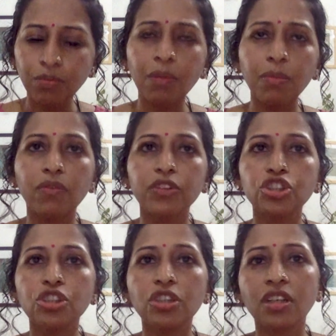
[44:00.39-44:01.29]
remember, with
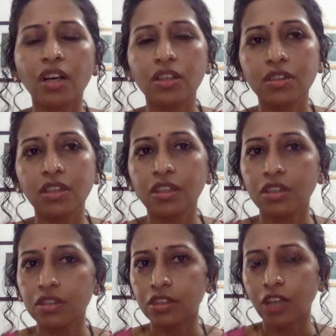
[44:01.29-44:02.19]
children under 3
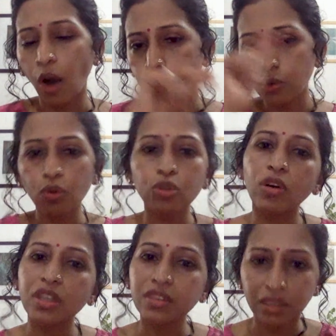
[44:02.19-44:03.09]
years, they outgrow
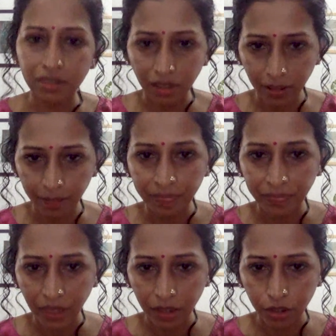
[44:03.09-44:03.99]
toys easily.
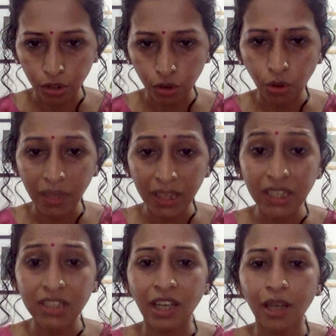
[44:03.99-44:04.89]
So
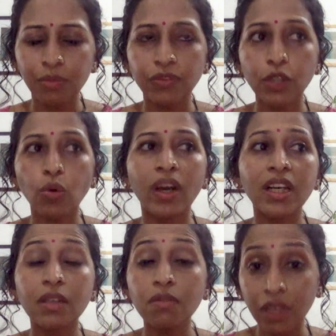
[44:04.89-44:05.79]
many times we go
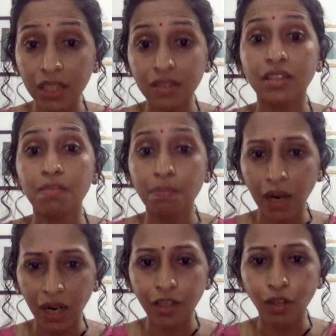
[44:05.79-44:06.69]
and invest and
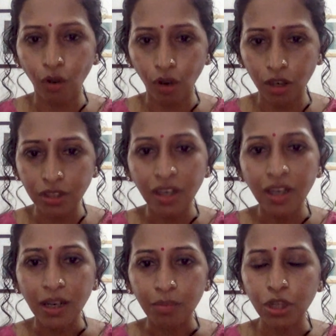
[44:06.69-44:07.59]
buy a lot,
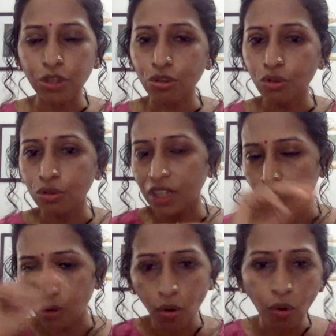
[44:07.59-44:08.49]
but
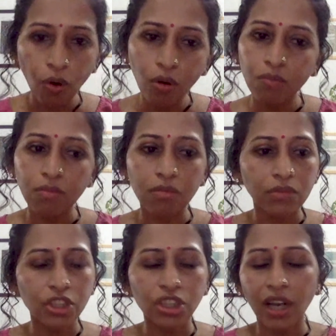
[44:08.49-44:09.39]

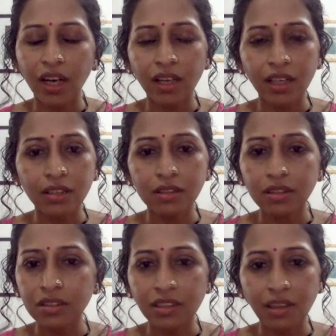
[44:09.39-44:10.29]
the child has
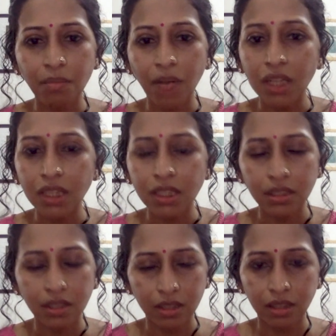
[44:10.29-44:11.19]
learned it and
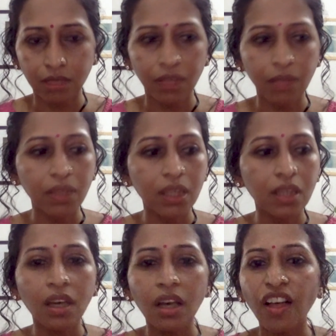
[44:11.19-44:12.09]
mastered it in maybe
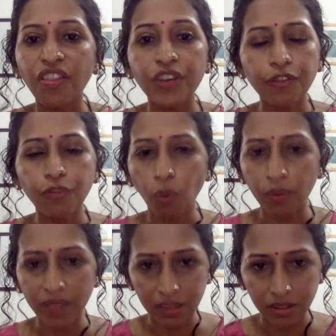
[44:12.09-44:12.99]
3-4
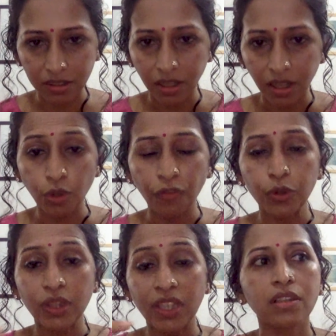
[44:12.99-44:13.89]
weeks. So if
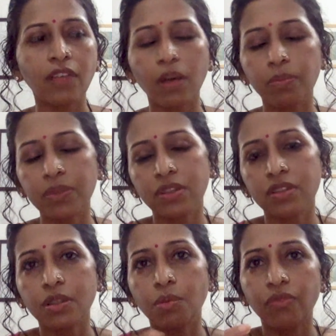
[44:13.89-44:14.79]
you can develop a
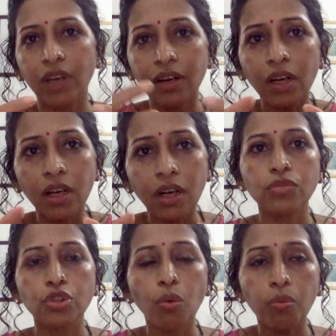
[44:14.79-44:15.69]
system where
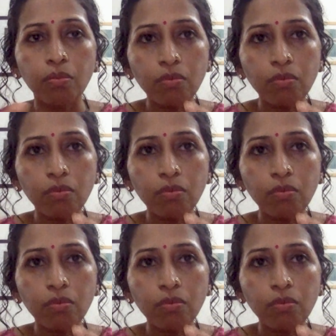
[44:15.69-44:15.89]
you're